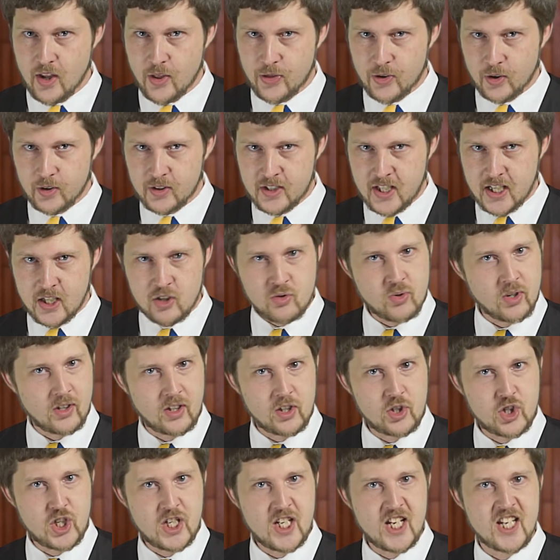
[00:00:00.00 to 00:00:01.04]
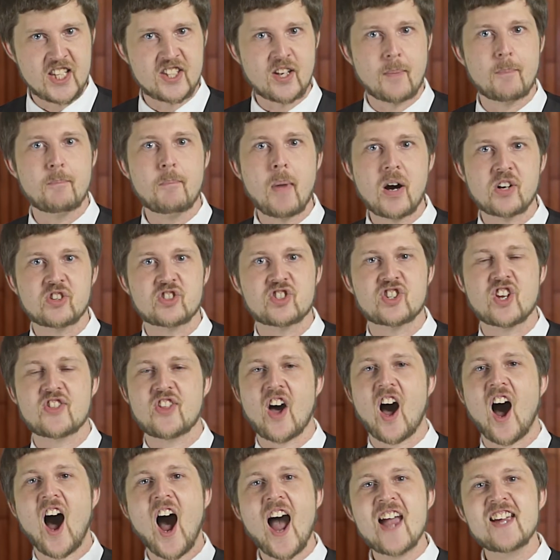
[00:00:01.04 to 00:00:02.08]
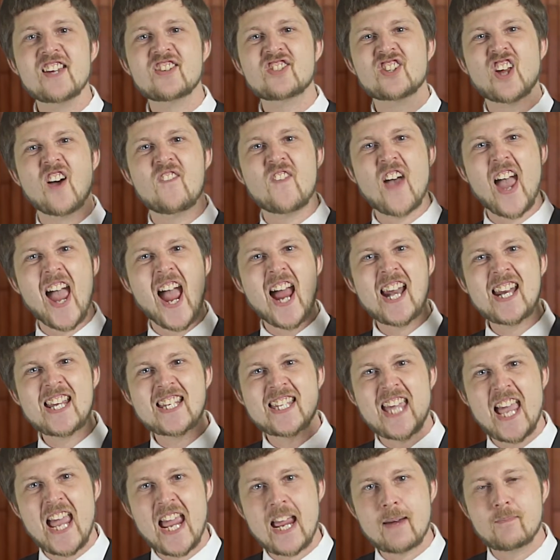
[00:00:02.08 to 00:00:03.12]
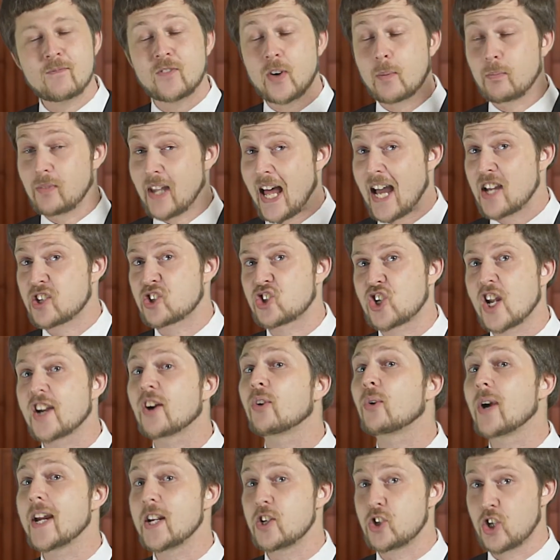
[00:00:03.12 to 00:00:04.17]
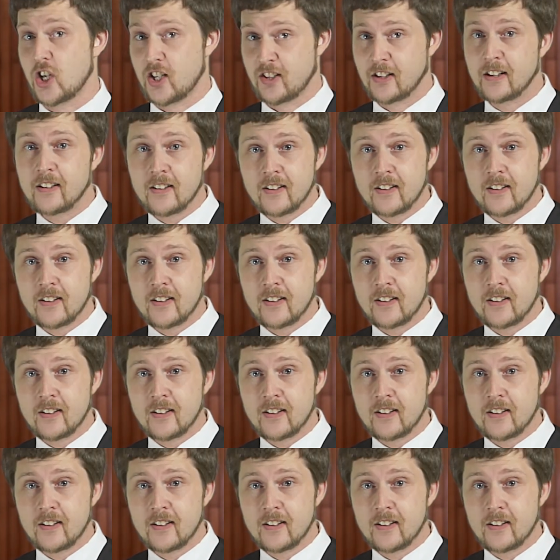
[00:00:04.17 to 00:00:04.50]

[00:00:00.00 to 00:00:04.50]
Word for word: the thirteen trilogy is amongst the highest of any game from last generation.